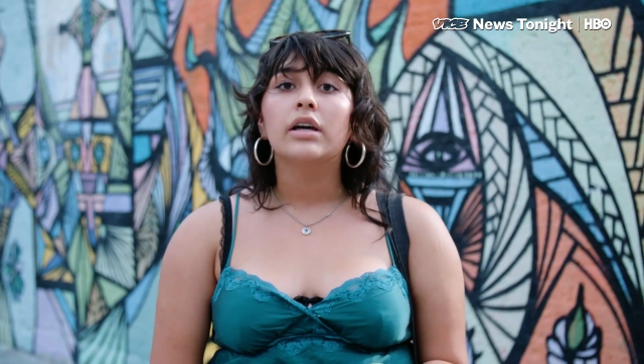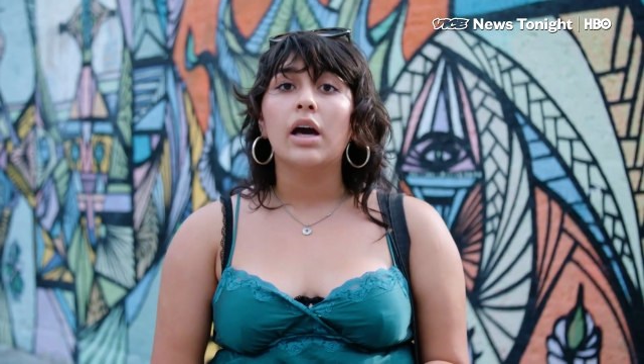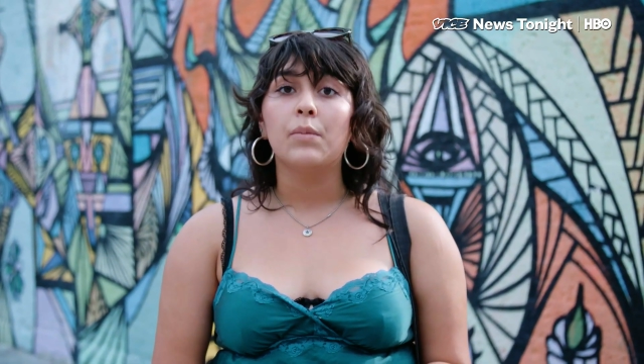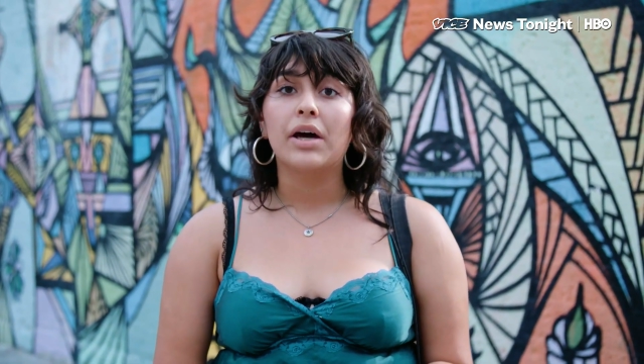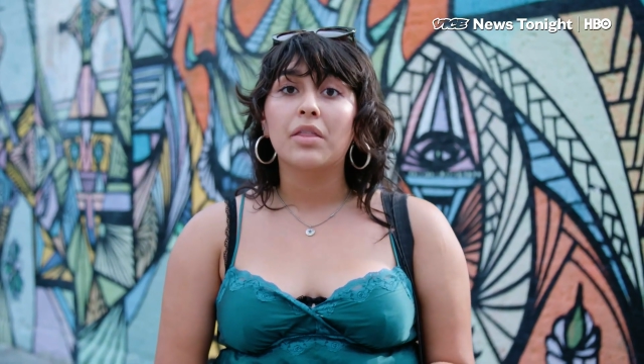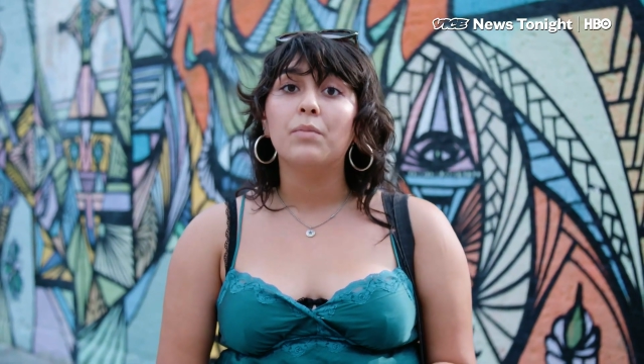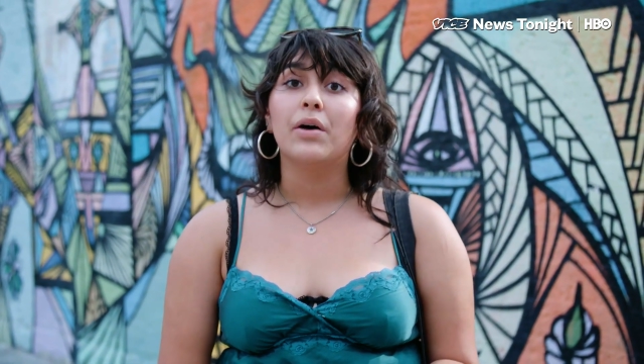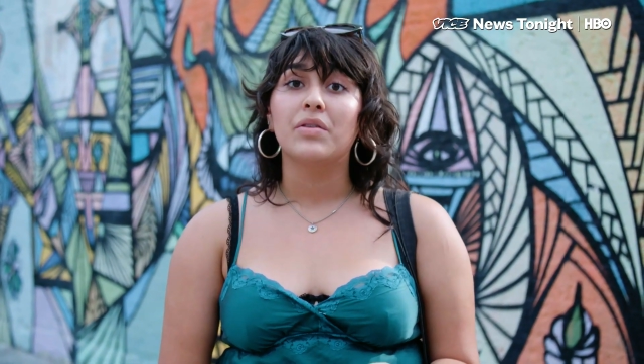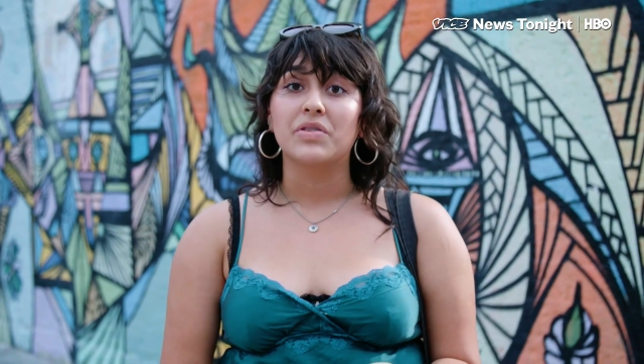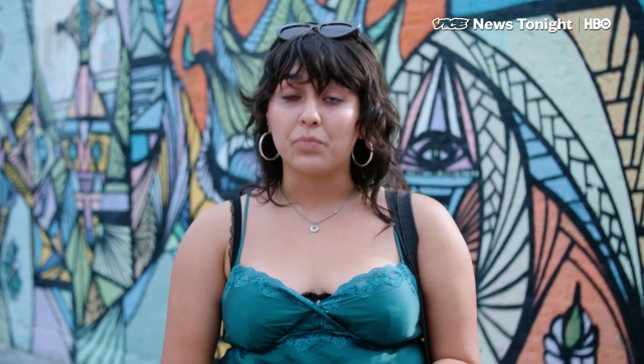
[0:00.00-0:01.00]
come out of the
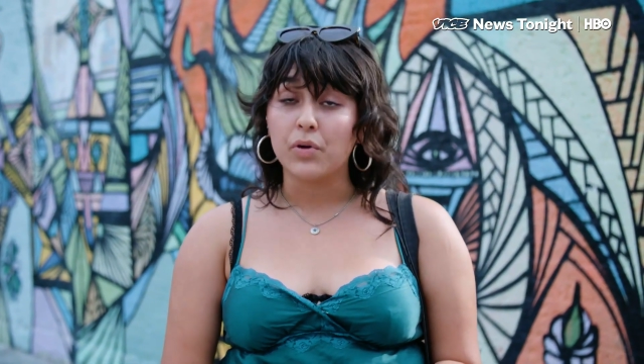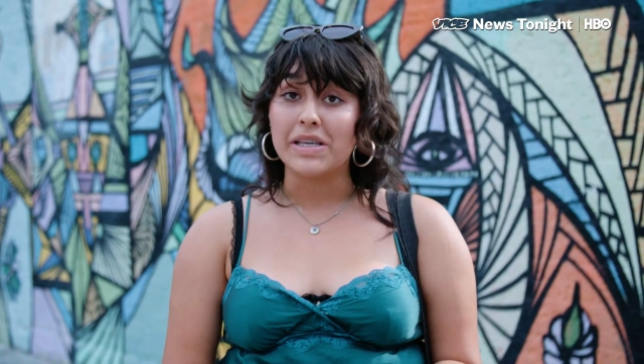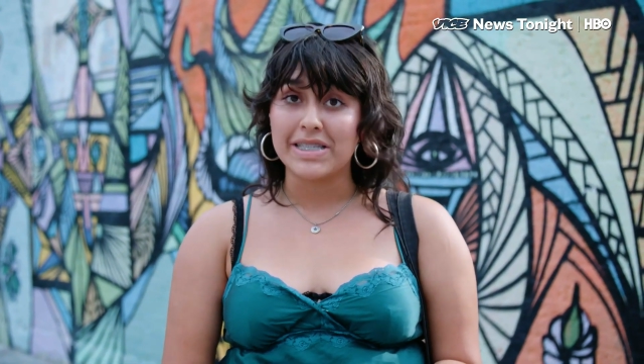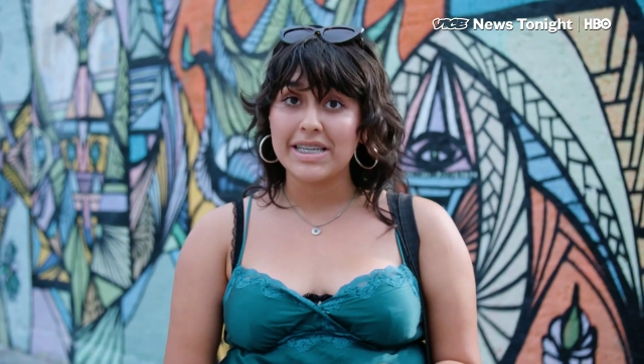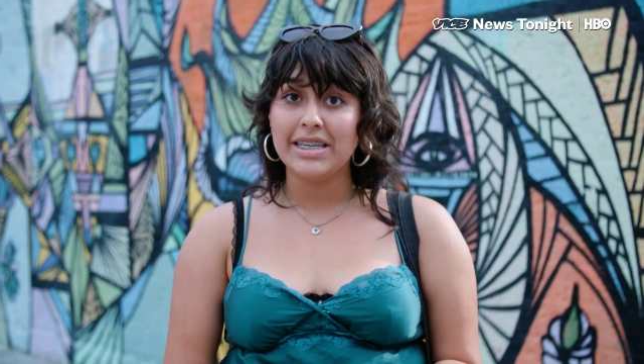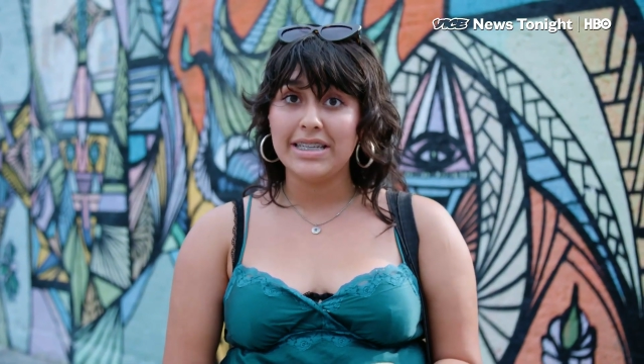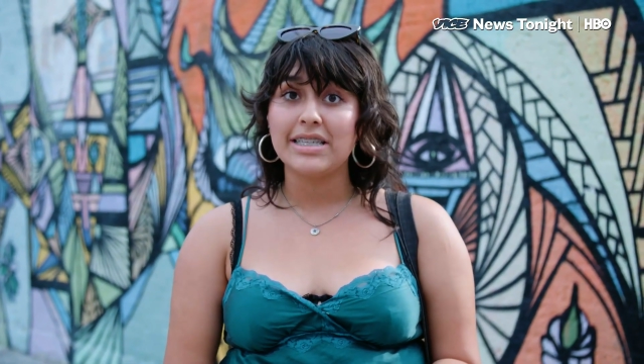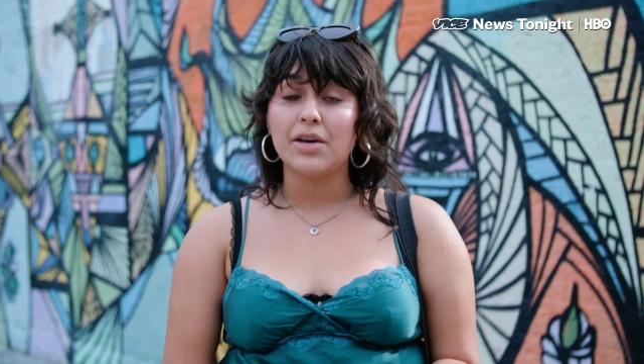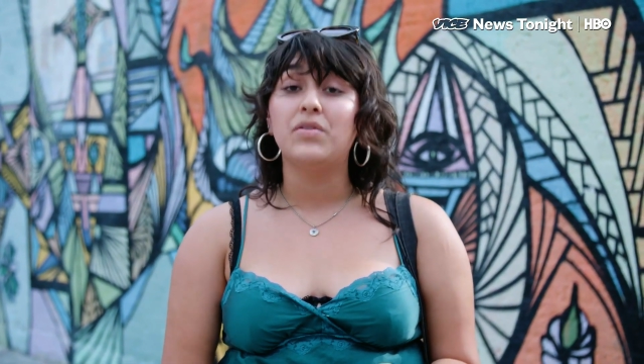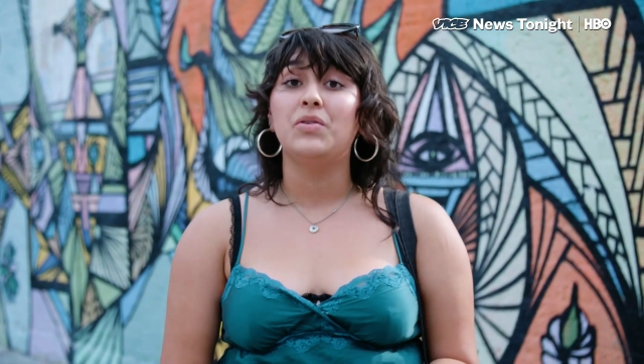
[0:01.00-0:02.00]
mouth of a president
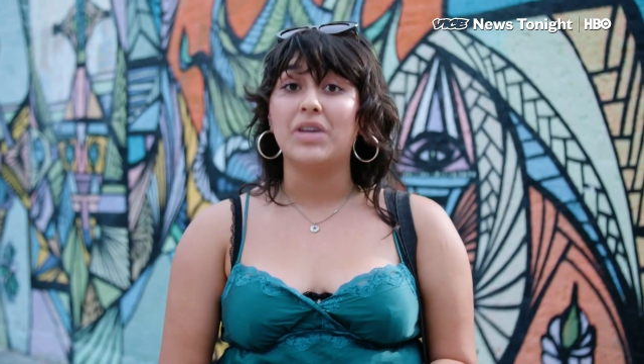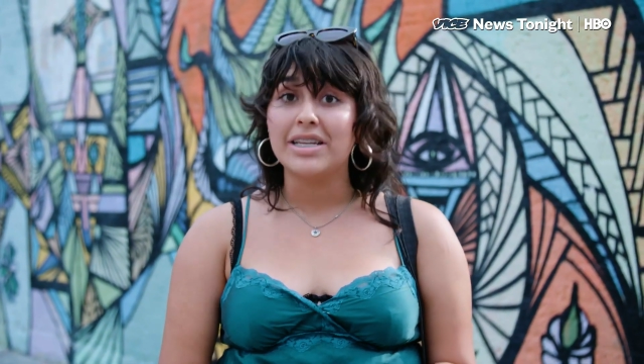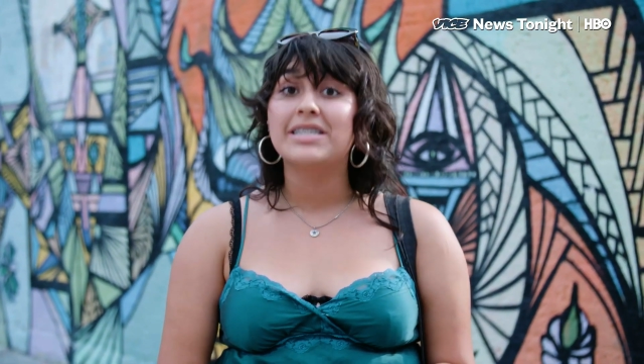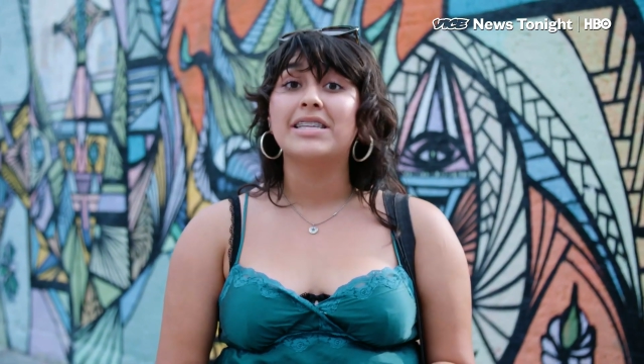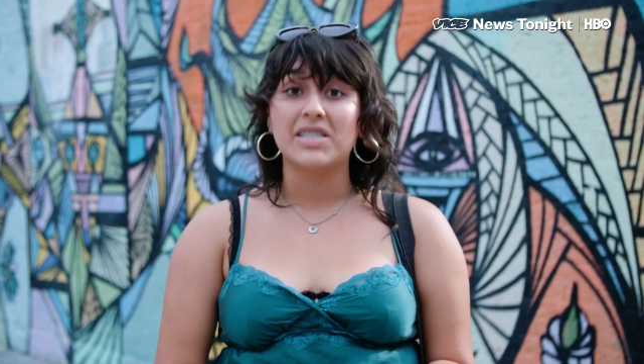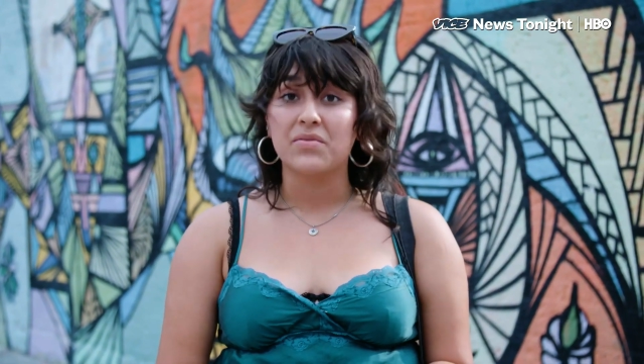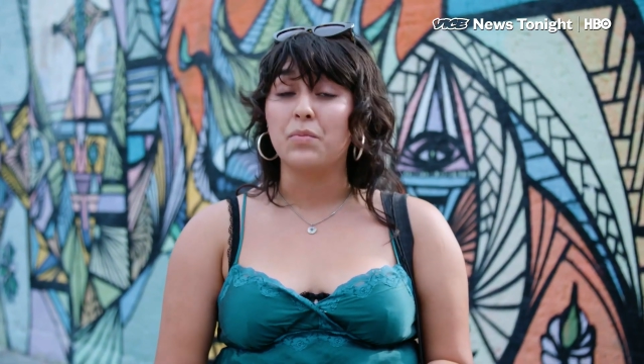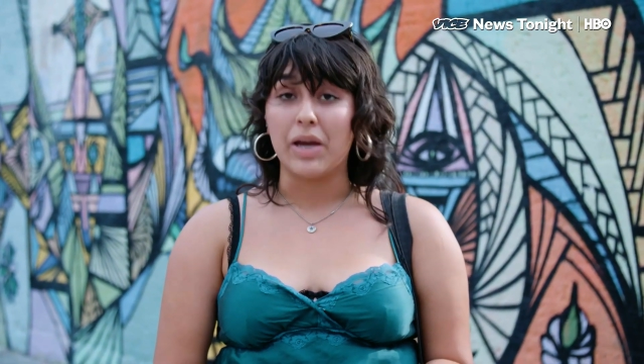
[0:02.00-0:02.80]
of the United States of